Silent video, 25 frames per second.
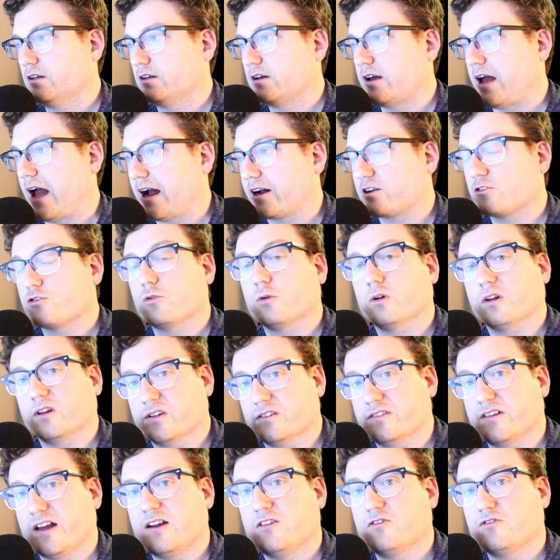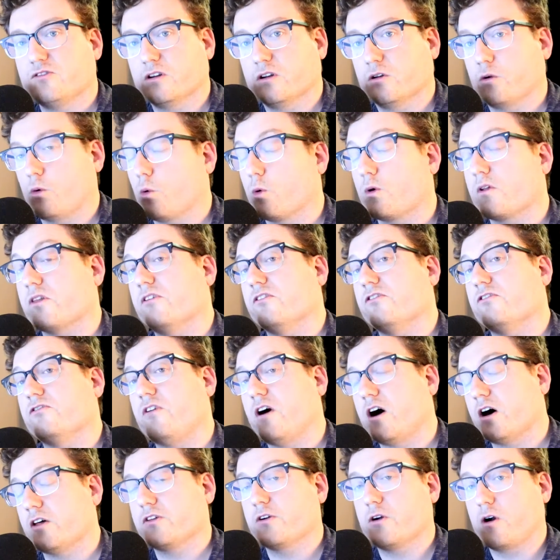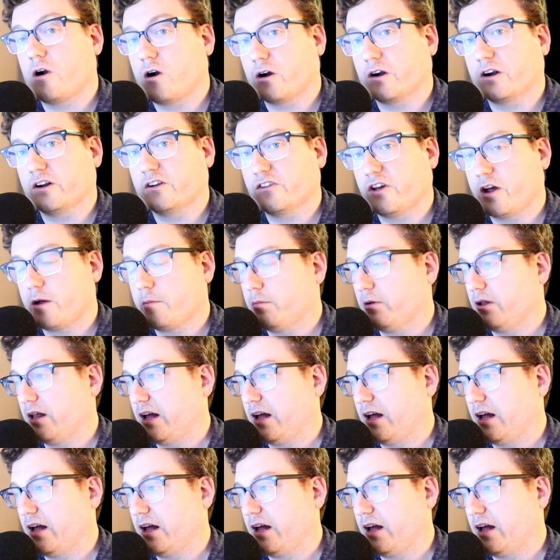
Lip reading: actualization or the father archetypal